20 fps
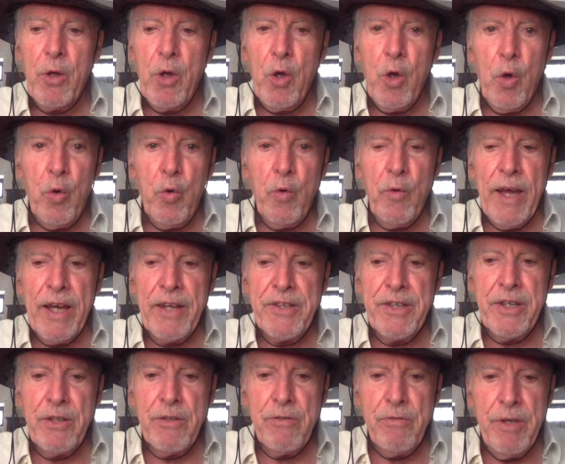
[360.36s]
All that
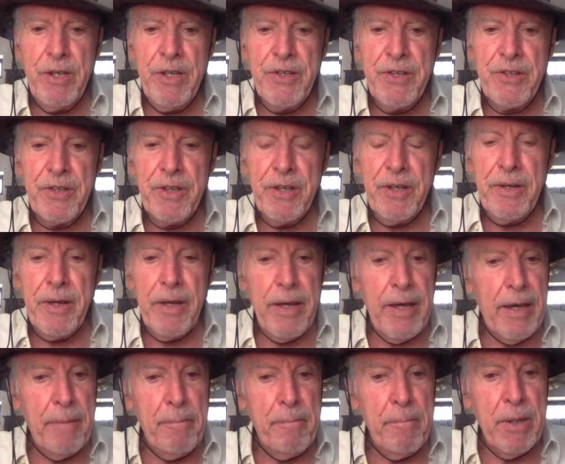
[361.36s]
increase in
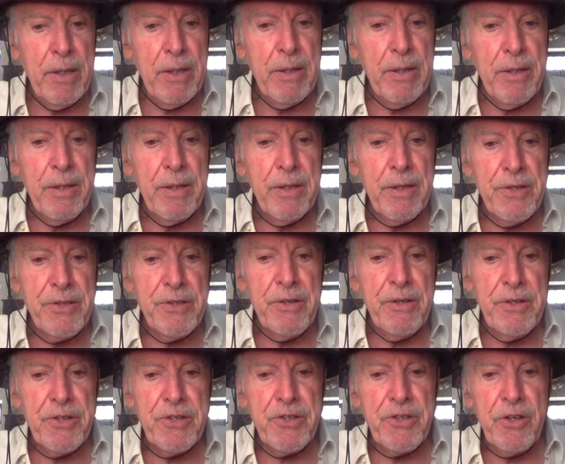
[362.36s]
M is
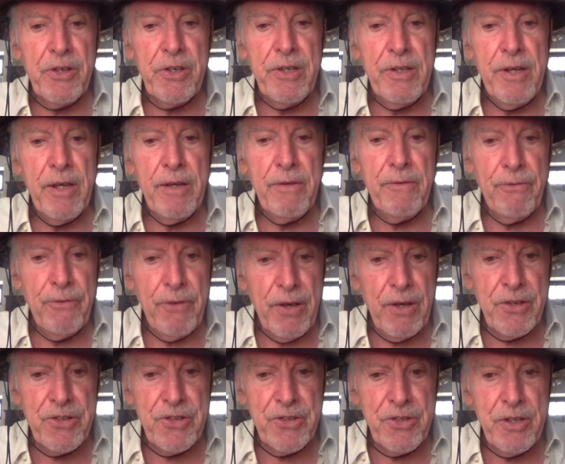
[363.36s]
going to circulate
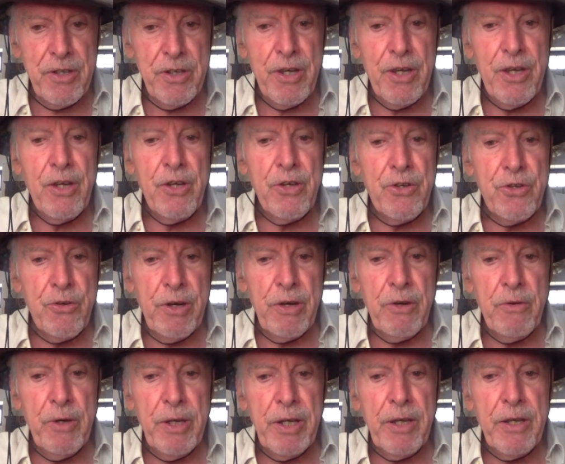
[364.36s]
faster,
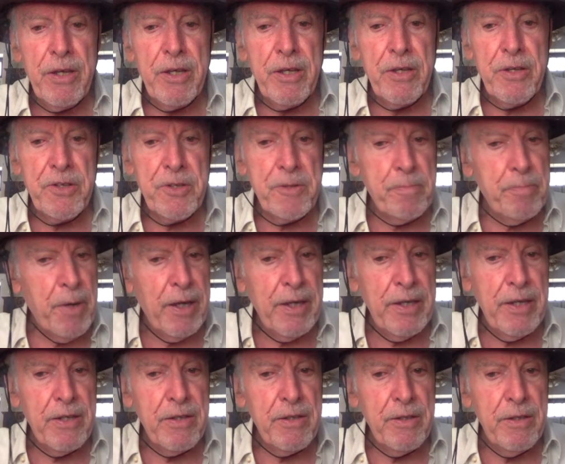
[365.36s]
triggering a
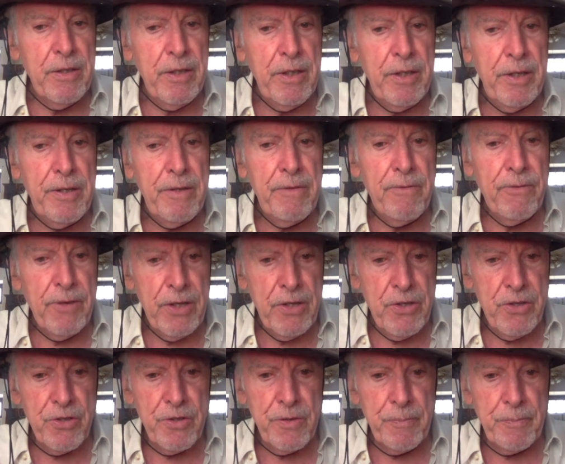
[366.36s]
spike in
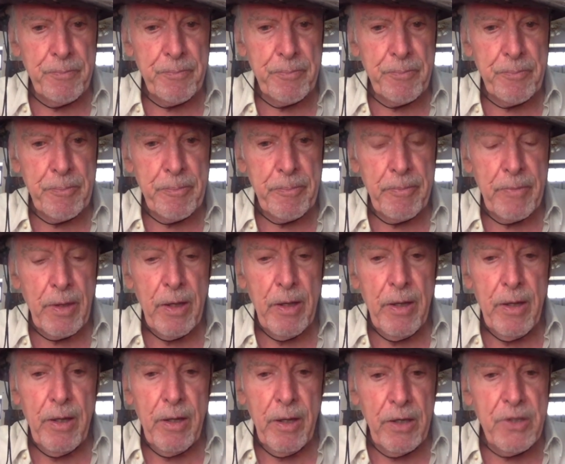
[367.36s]
inflation.
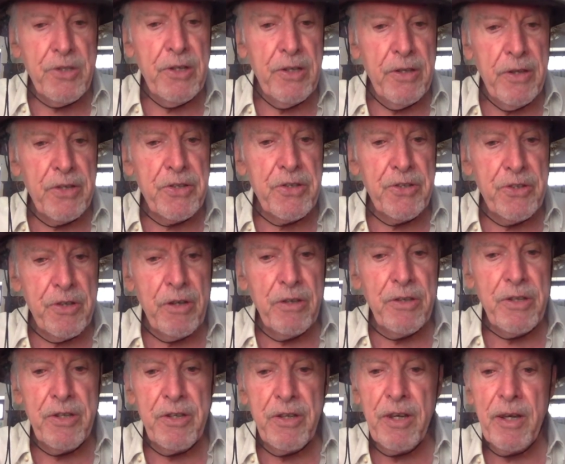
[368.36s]
Actually, that's
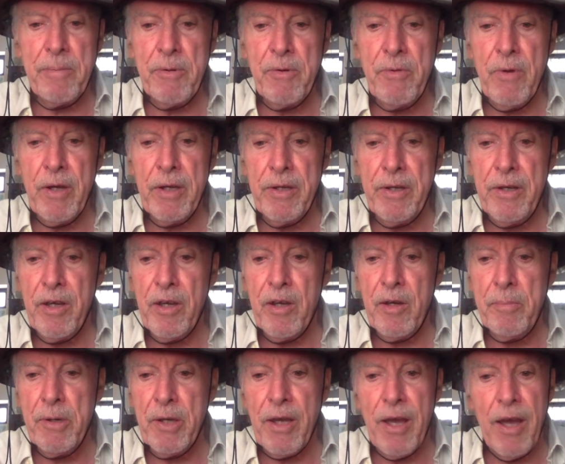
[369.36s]
starting to happen right
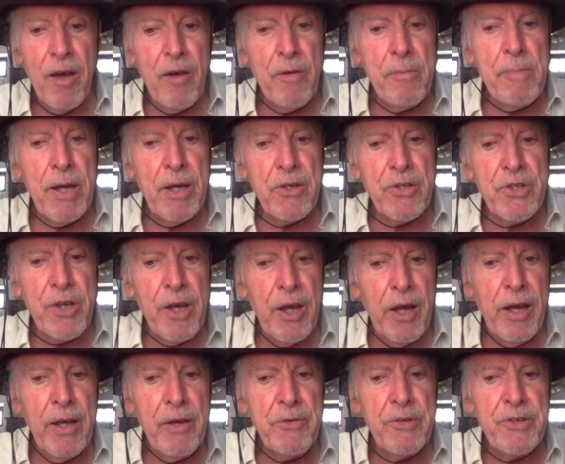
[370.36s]
now, but how much
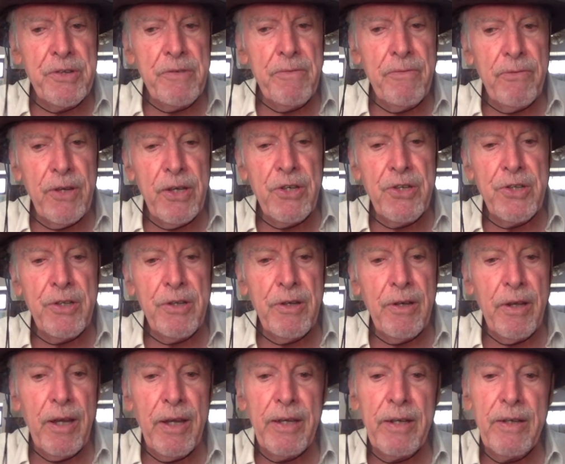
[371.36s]
higher is
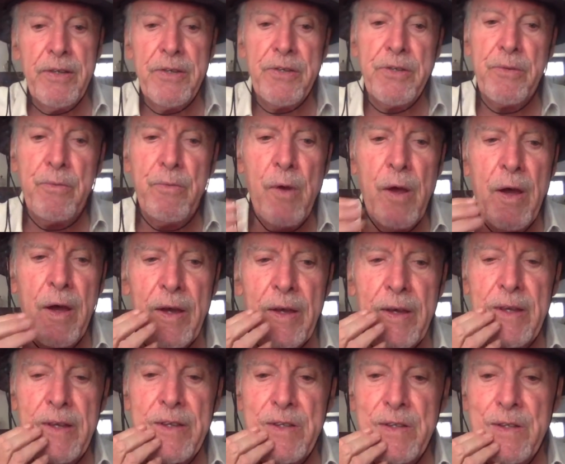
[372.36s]
inflation likely to
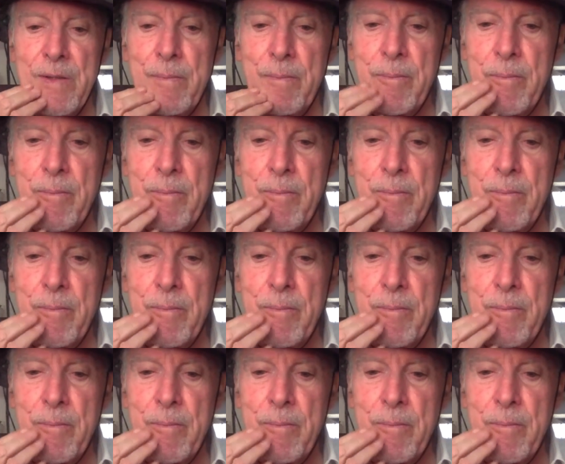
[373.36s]
rise?